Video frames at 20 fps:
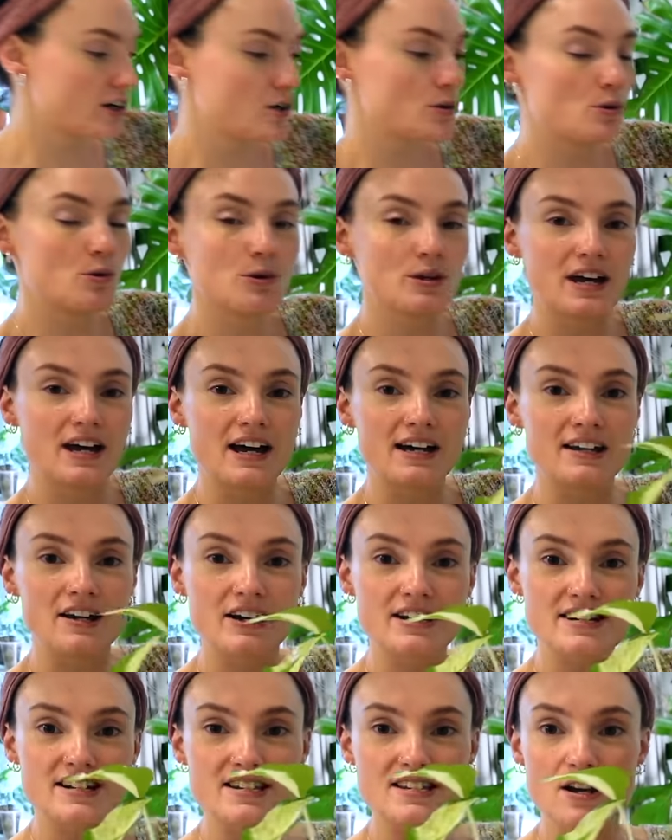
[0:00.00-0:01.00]
corner, and
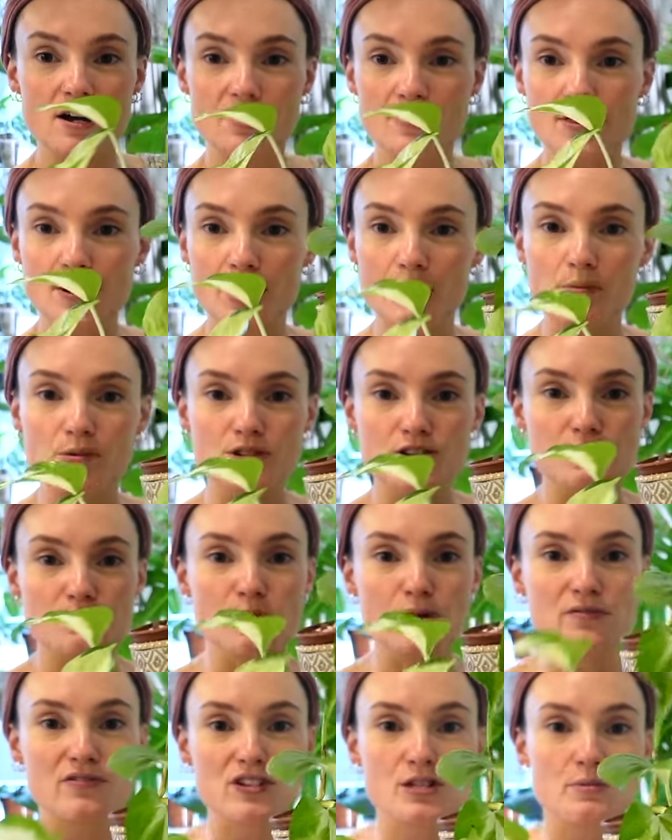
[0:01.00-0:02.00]
I decide that I want to
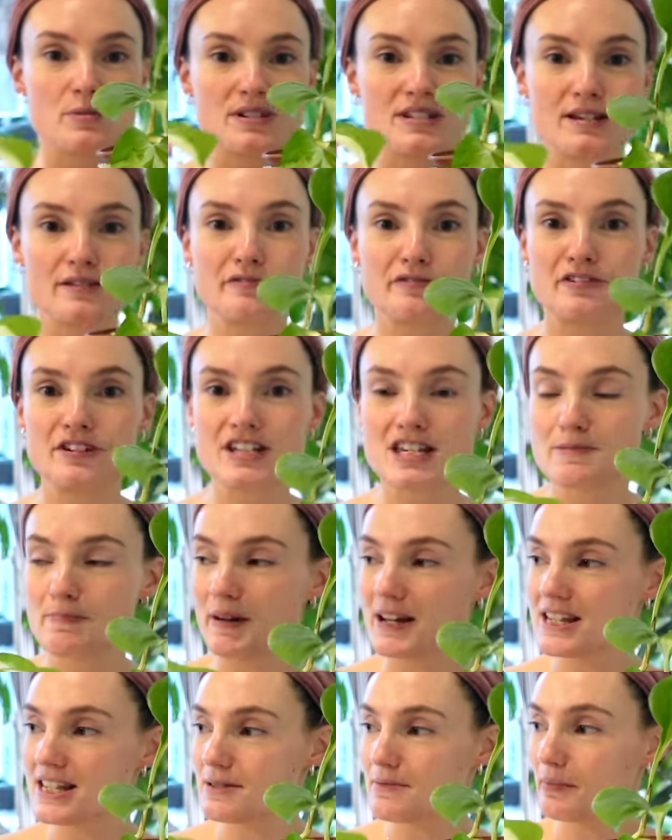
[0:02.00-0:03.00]
move it to a different
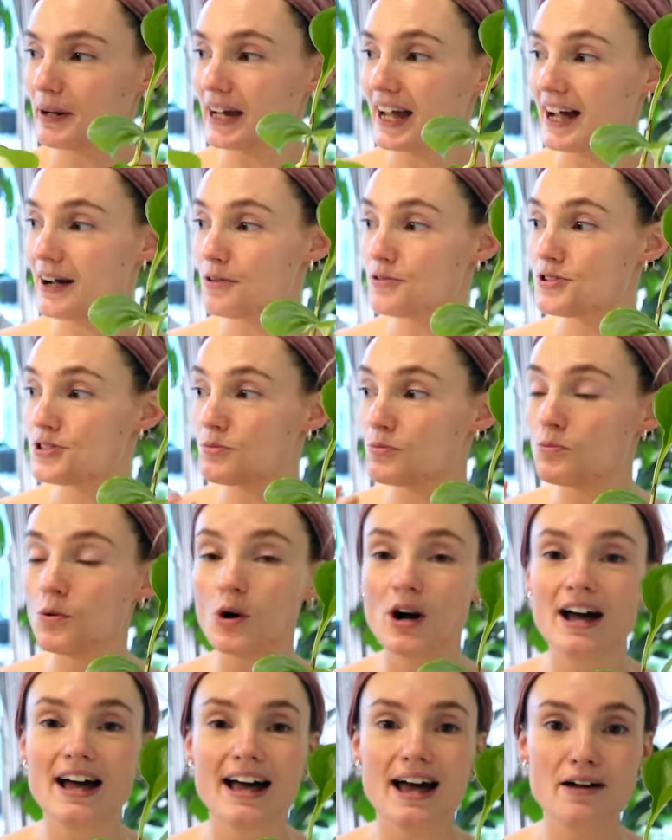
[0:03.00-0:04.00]
space in my house,
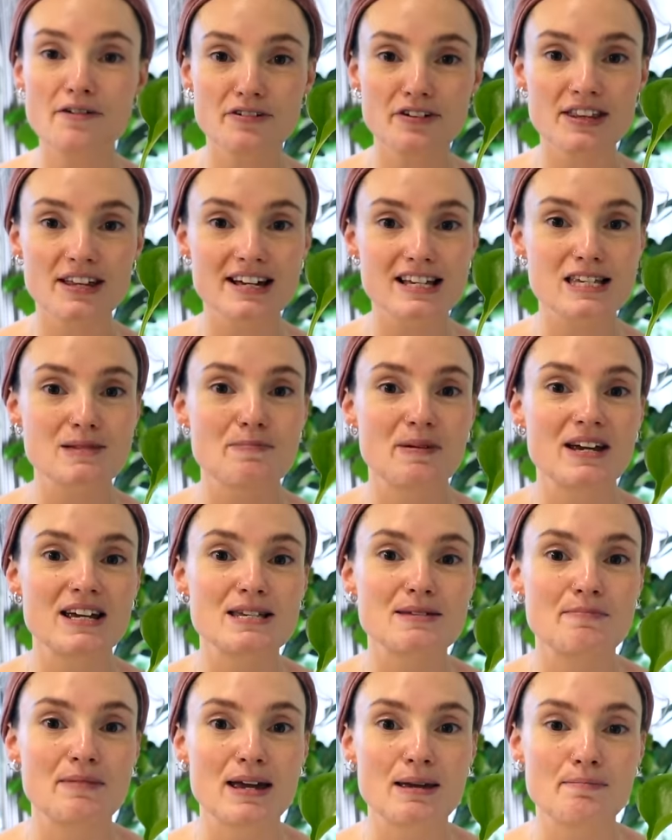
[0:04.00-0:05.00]
whatever that
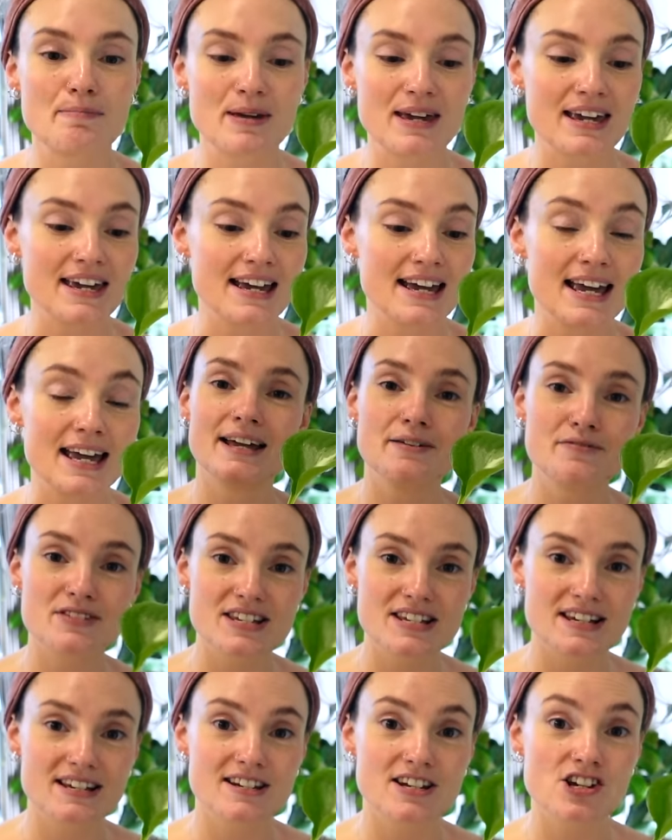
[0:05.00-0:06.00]
space may be, if its
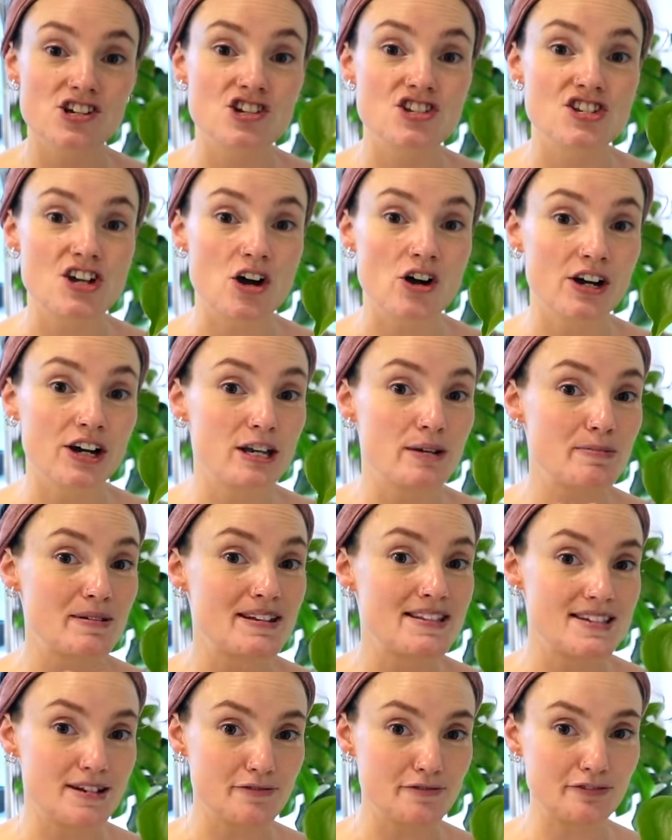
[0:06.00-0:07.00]
conditions are going to be
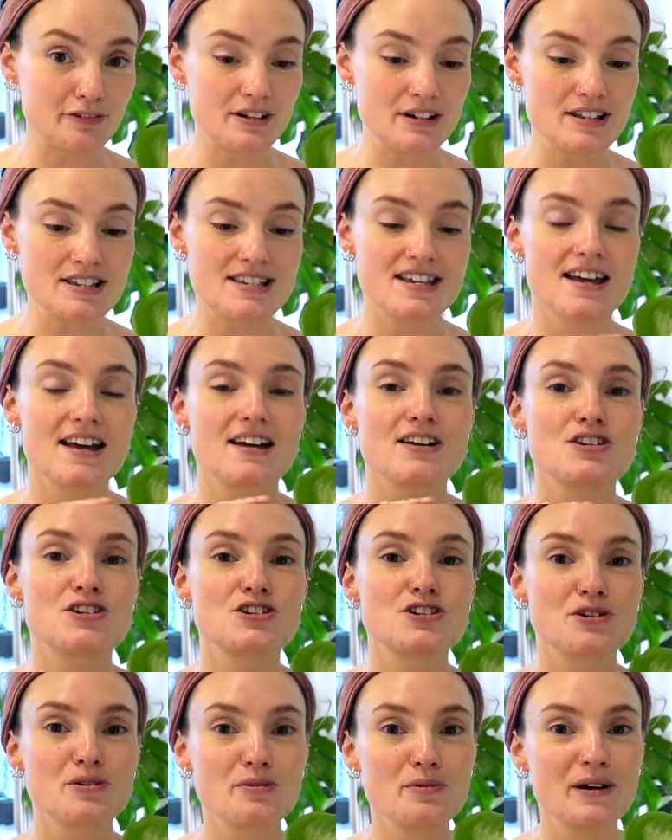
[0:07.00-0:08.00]
different,
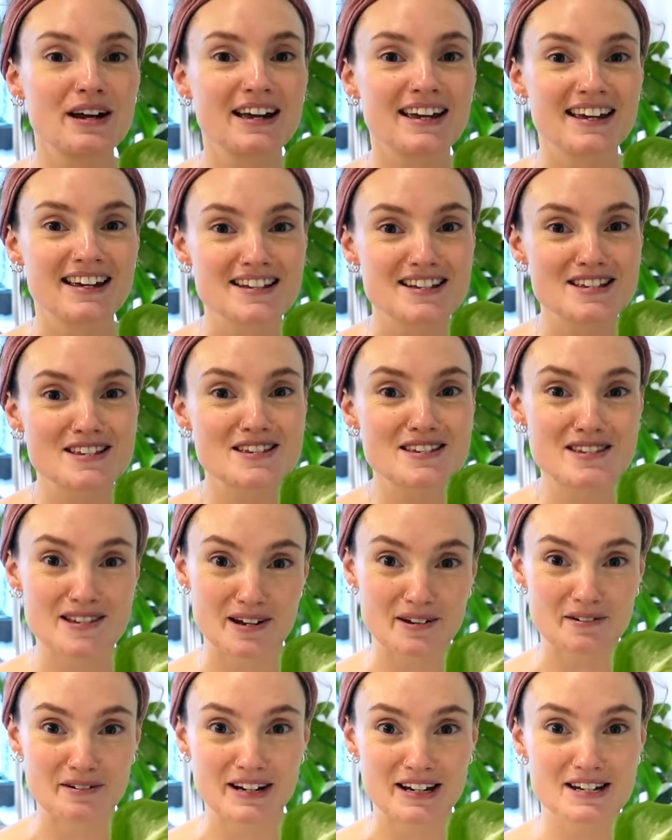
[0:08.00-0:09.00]
do it
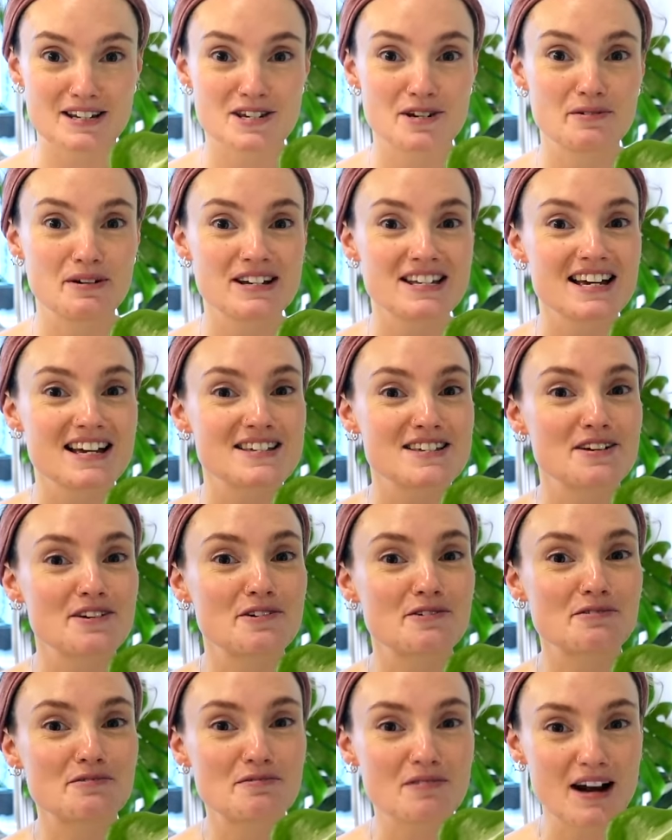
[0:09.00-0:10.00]
slowly. Do it as a
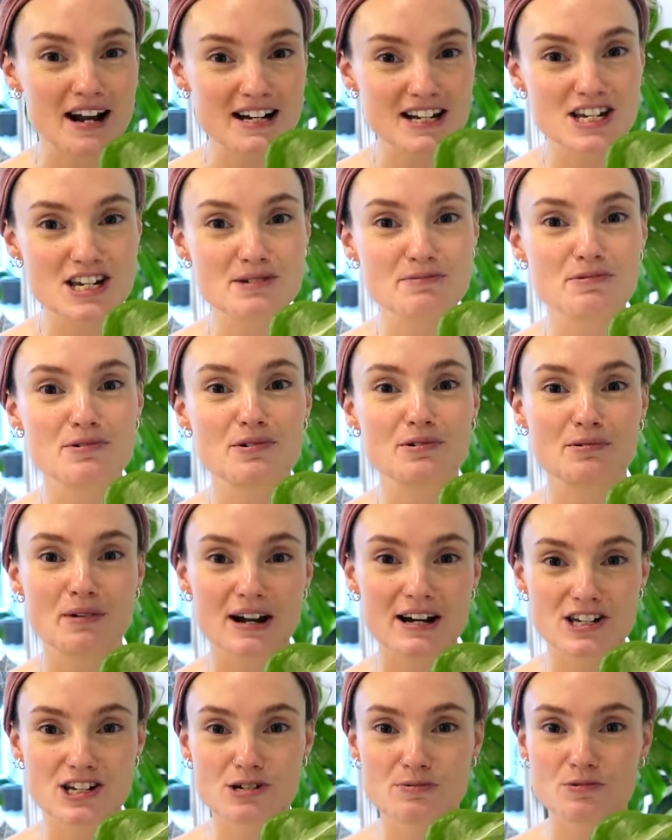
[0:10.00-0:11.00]

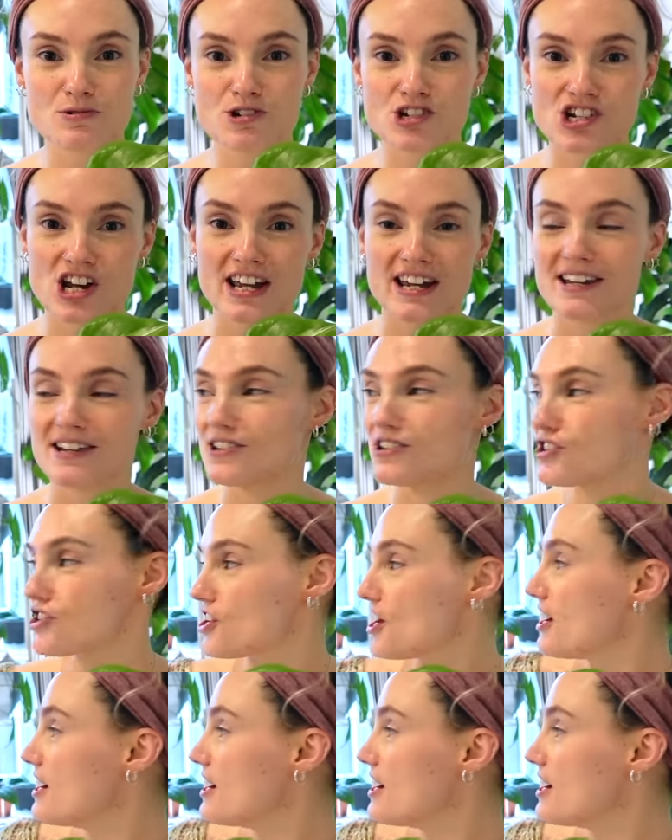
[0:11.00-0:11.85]
gradual change.